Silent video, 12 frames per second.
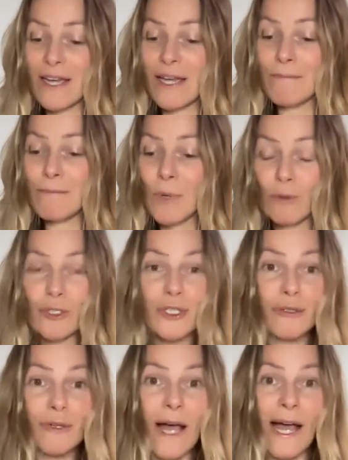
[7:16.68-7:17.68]

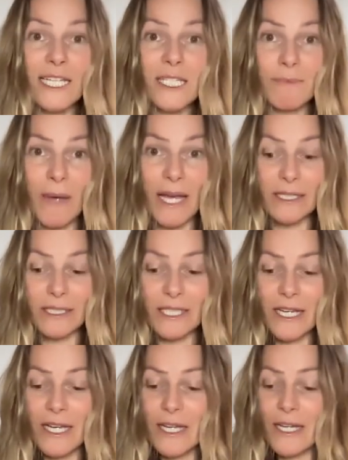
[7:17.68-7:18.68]
emotional aspect?
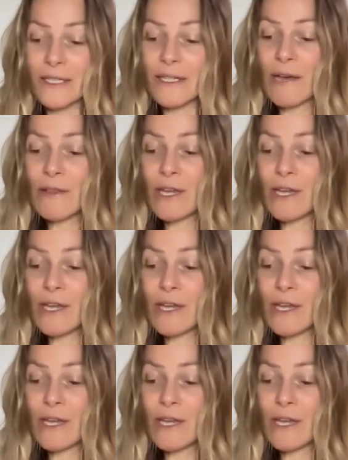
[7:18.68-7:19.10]
Now,